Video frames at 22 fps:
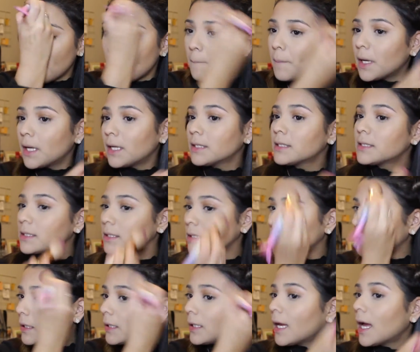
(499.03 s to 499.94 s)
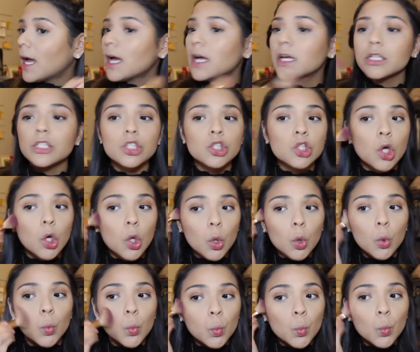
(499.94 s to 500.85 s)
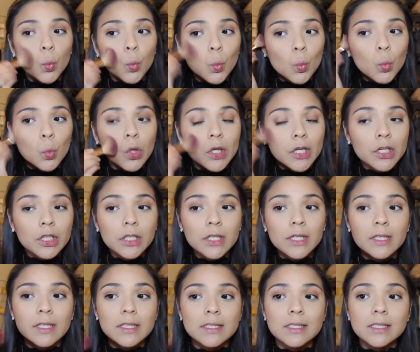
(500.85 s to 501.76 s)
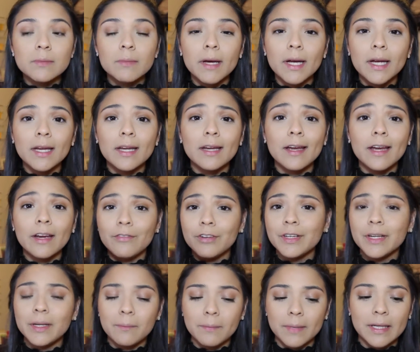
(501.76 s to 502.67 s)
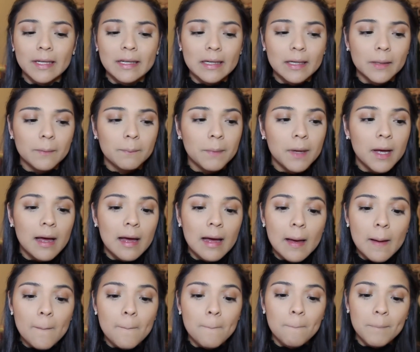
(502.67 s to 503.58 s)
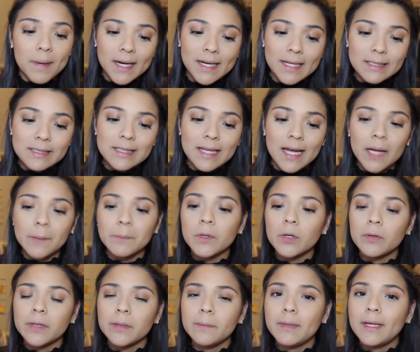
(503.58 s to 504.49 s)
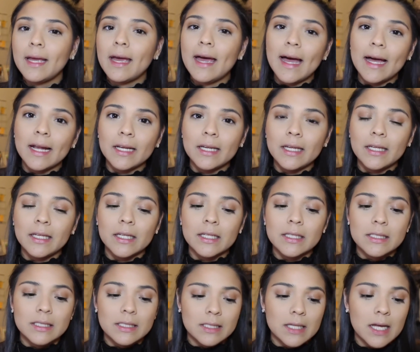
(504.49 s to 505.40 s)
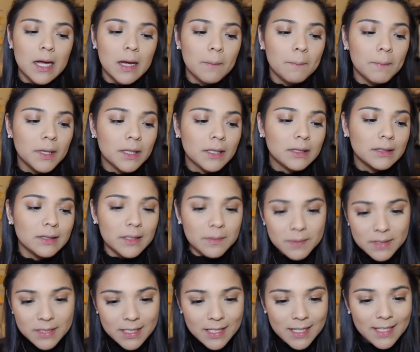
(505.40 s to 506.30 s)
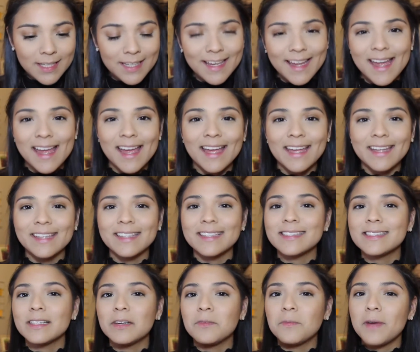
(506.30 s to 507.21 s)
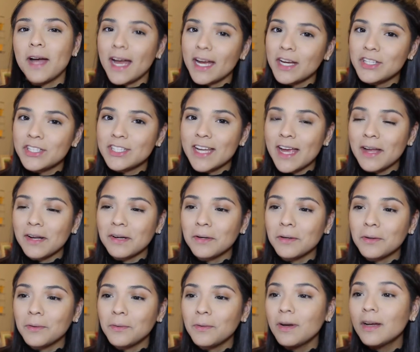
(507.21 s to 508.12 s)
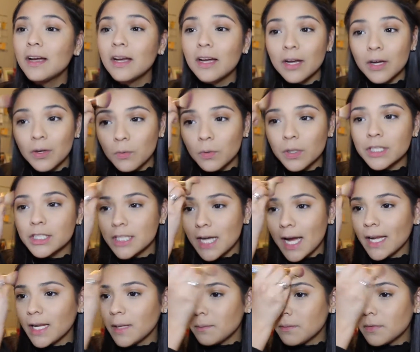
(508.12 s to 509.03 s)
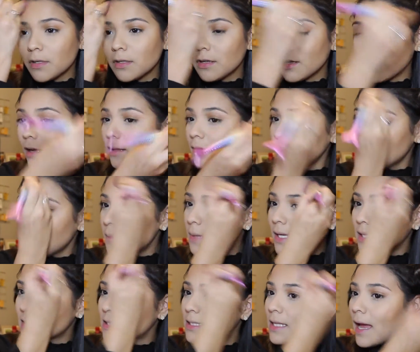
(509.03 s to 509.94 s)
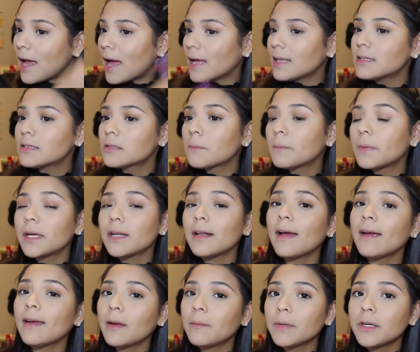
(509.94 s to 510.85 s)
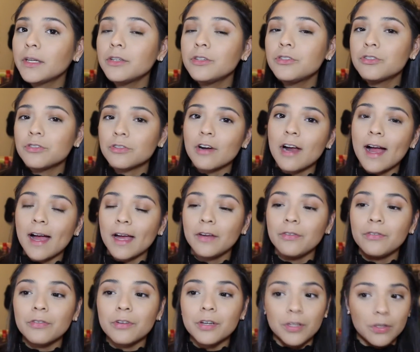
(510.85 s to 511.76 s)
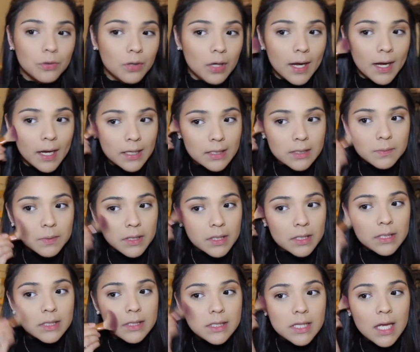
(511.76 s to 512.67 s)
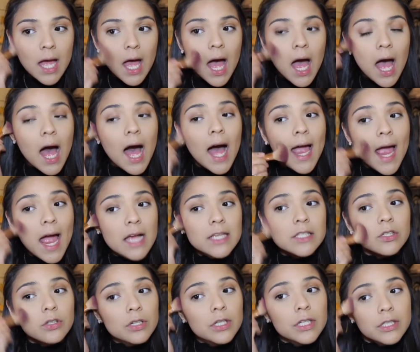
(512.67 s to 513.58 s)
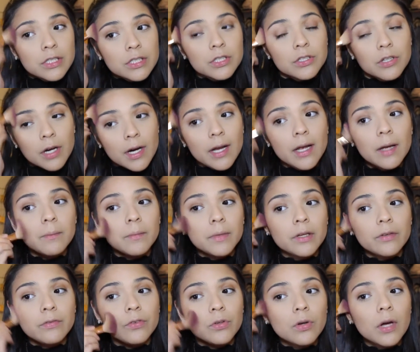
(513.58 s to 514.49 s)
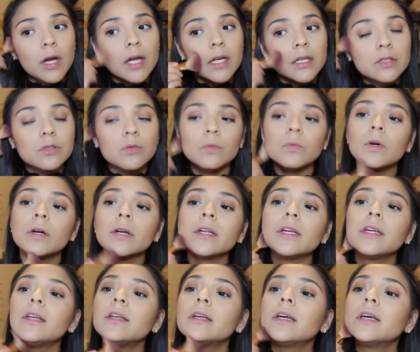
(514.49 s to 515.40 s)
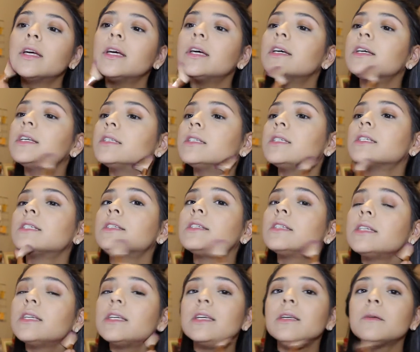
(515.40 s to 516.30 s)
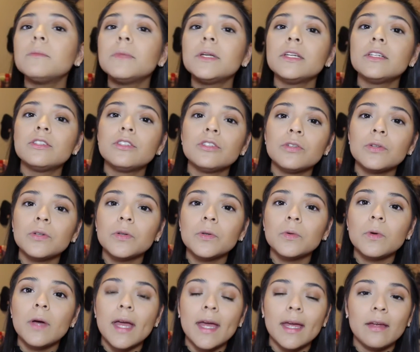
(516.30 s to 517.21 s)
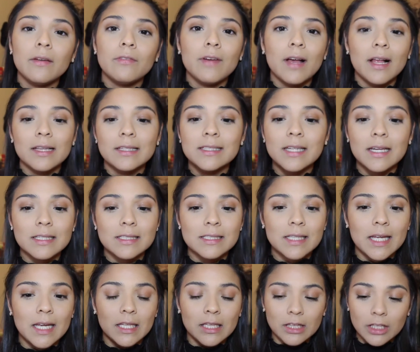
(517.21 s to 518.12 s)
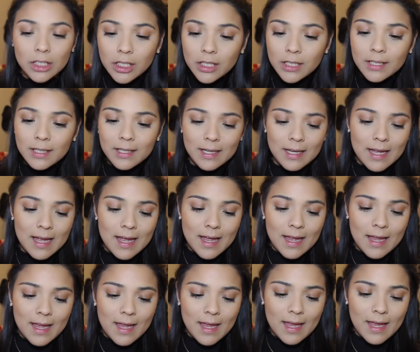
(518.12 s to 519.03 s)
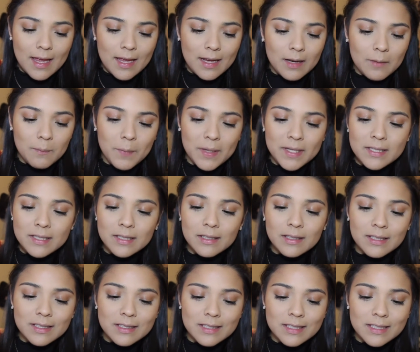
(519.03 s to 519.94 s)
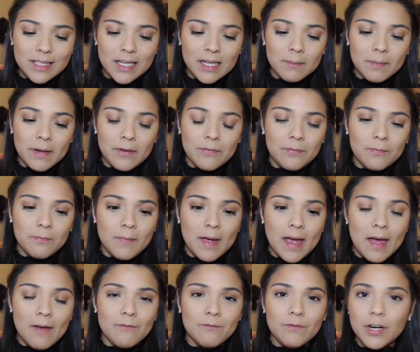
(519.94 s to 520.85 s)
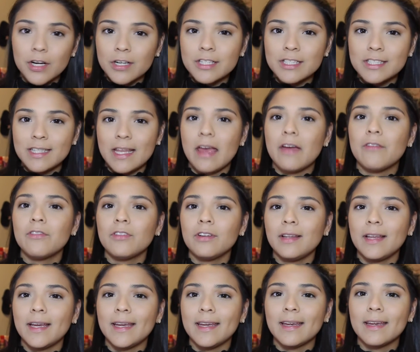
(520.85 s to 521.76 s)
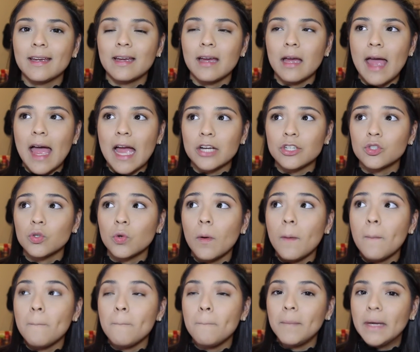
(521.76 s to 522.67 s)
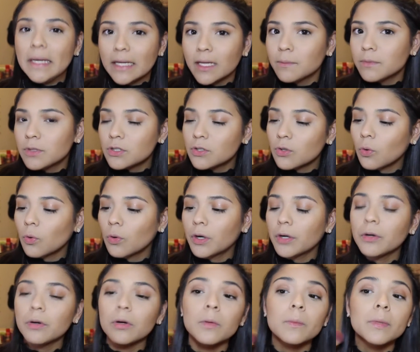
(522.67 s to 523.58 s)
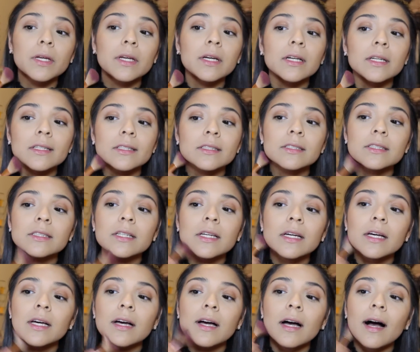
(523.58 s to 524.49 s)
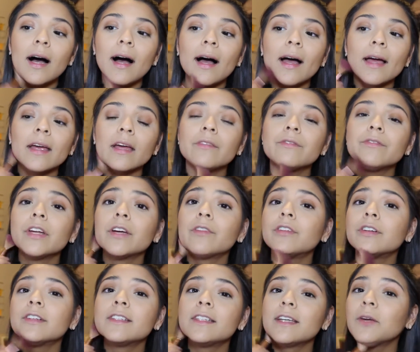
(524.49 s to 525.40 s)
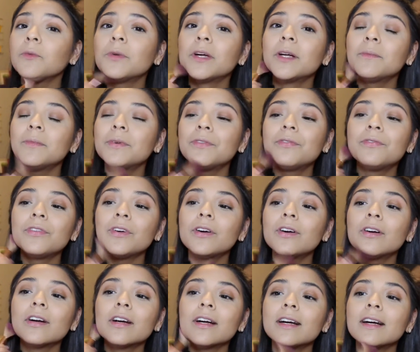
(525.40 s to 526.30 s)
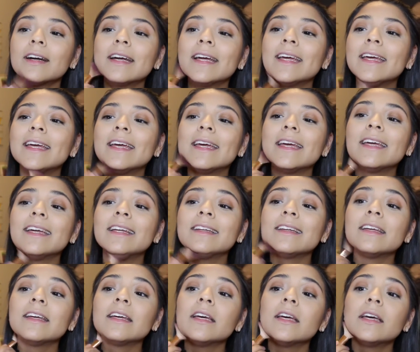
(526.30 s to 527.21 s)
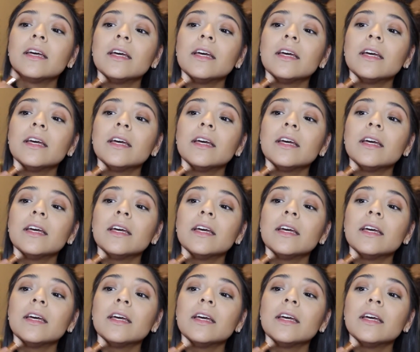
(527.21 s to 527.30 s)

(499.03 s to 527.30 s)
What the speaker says: But, yeah, so literally this is my everyday makeup. But I'm going to be adding some lipstick and some eyeshadow, which I am not the best at. But I am going to try for you guys because I asked on Instagram if you guys wanted to see me do a Valentine's Day look, and basically this is like my first ever like actual makeup tutorial because I have never done one before. And